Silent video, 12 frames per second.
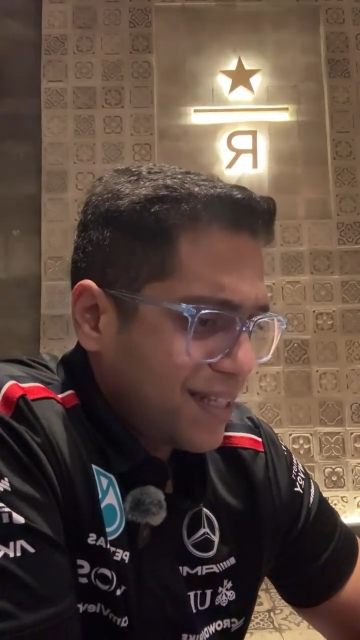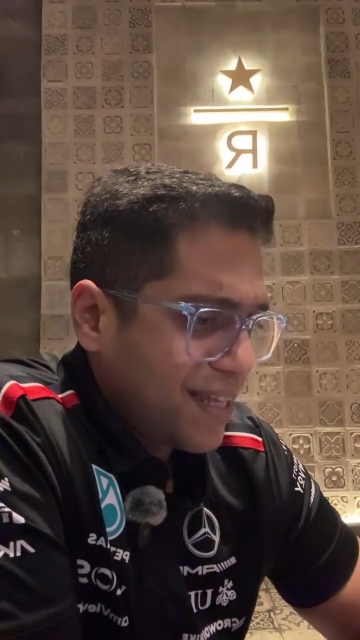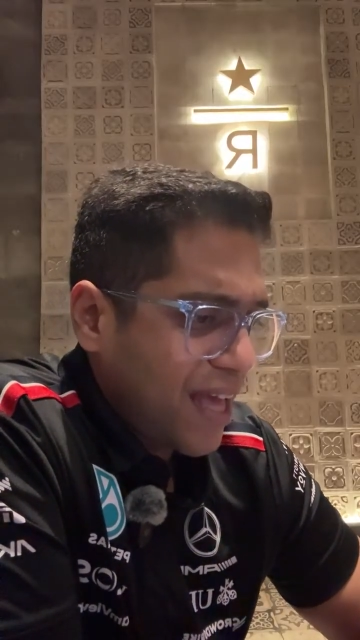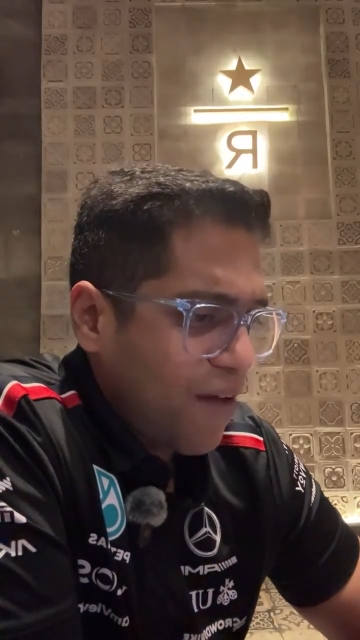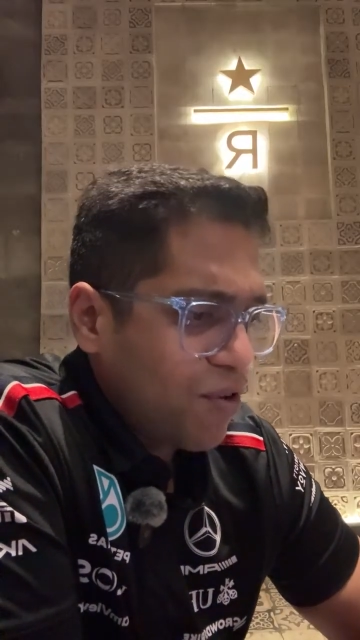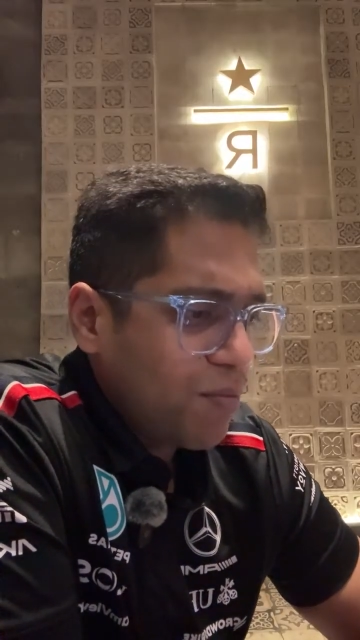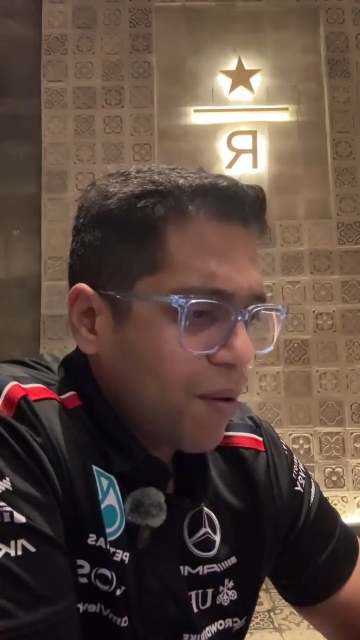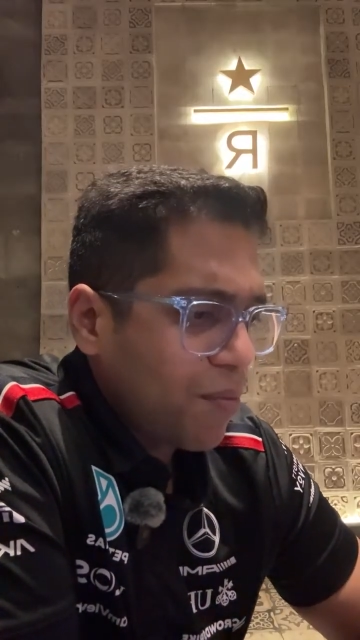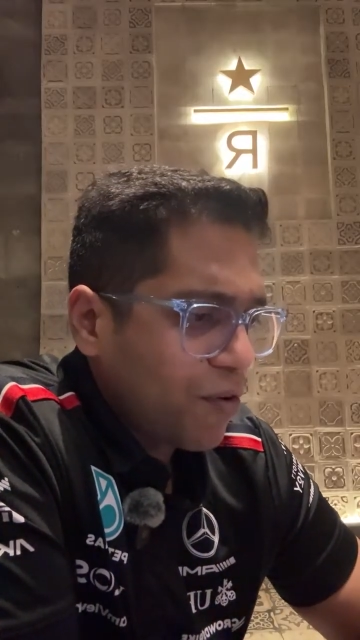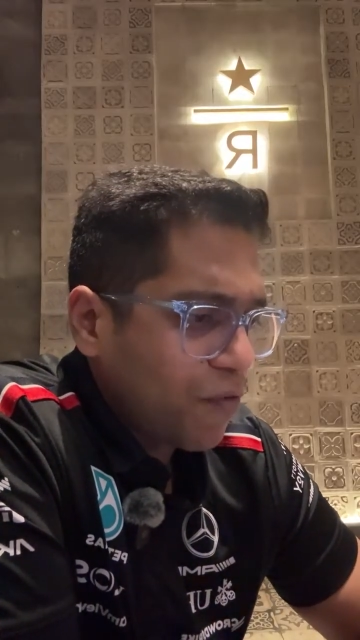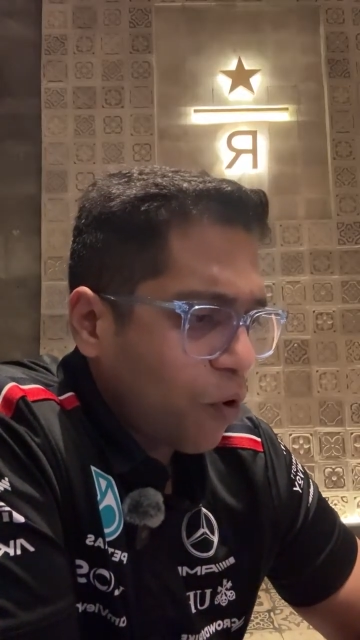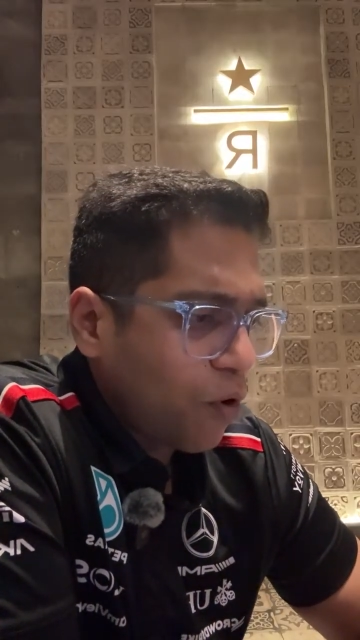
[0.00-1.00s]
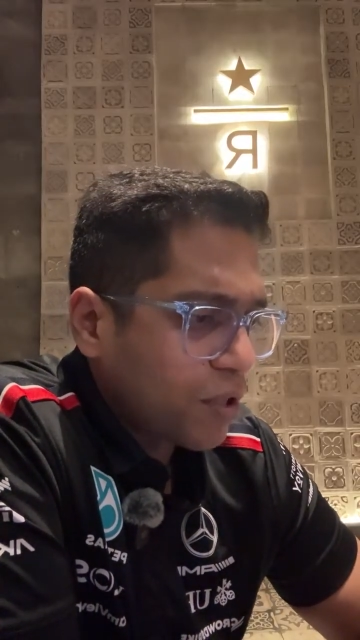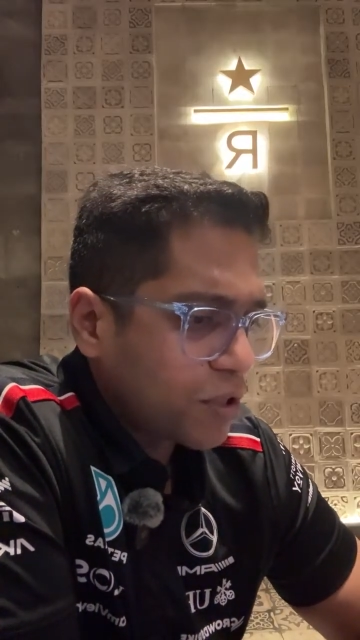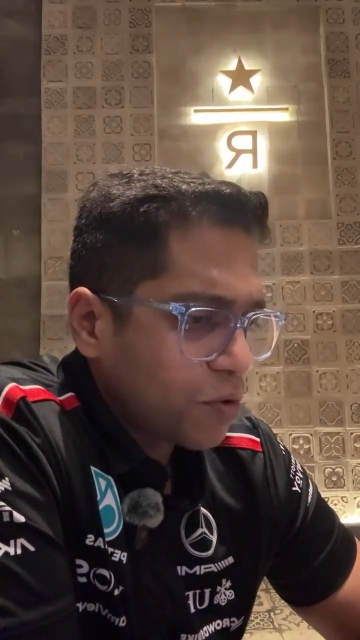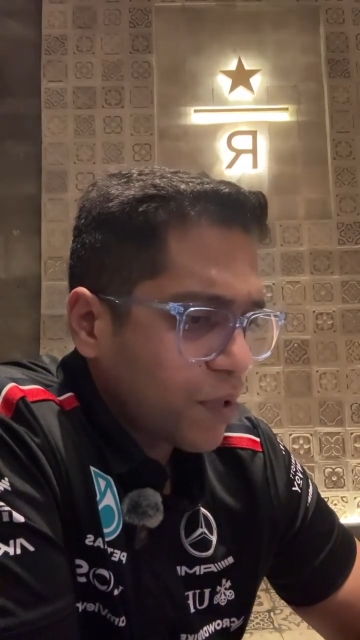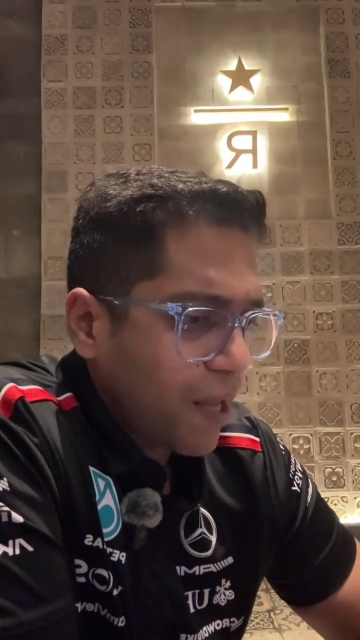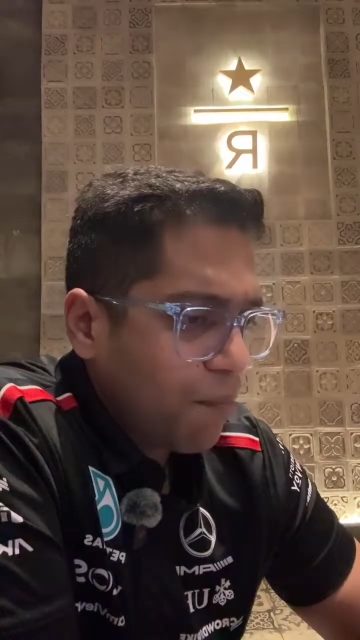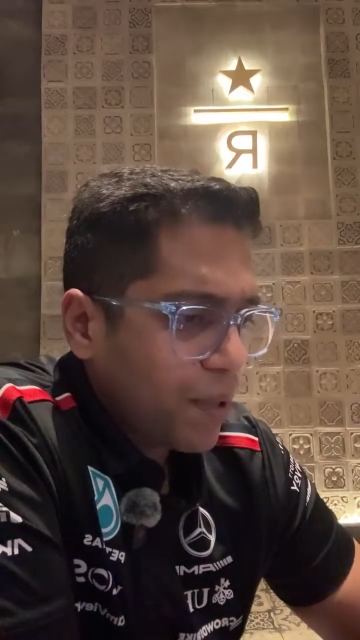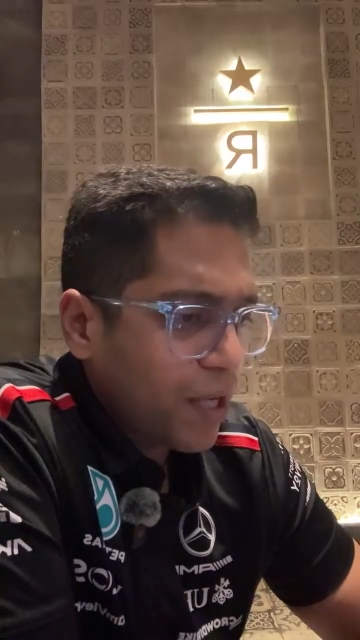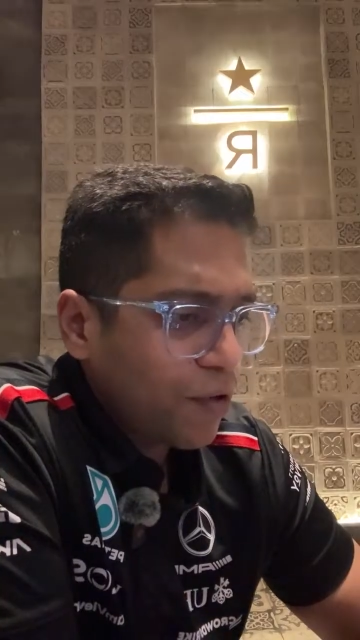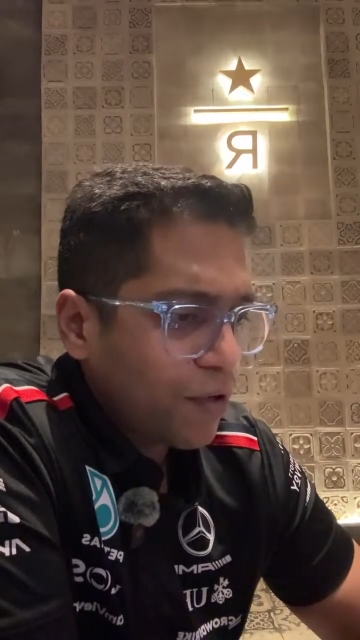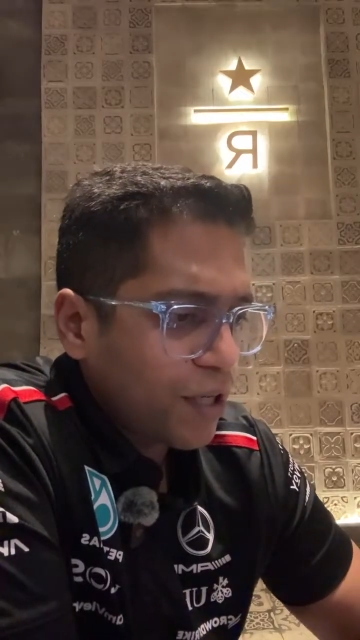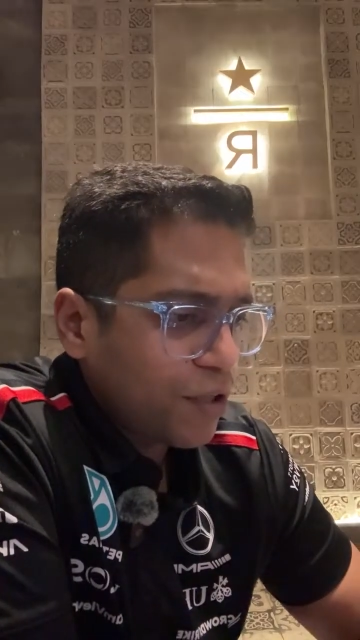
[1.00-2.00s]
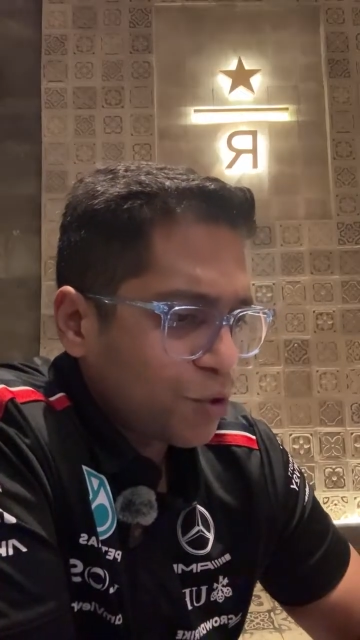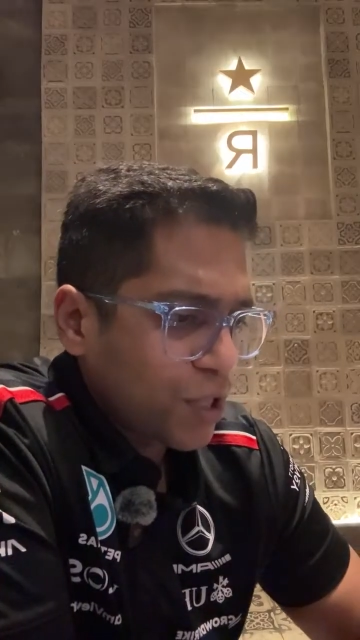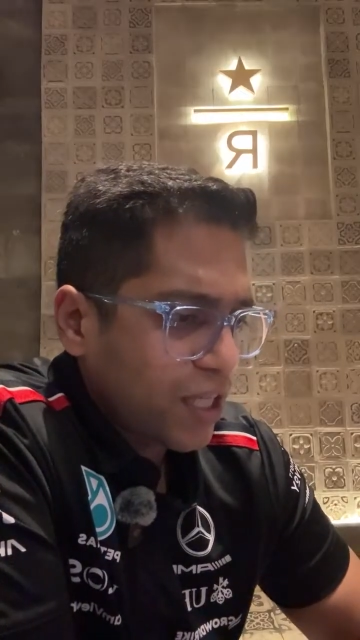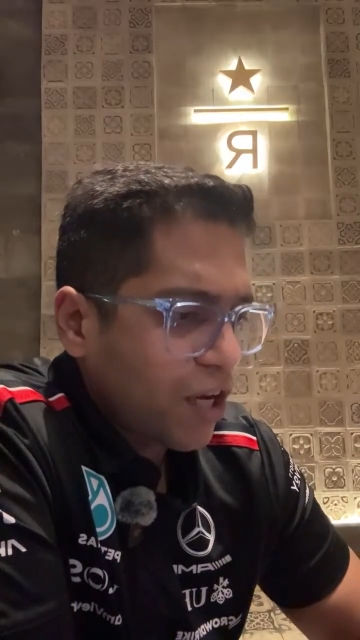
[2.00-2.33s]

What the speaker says: Every member of Congress who campaigned on reducing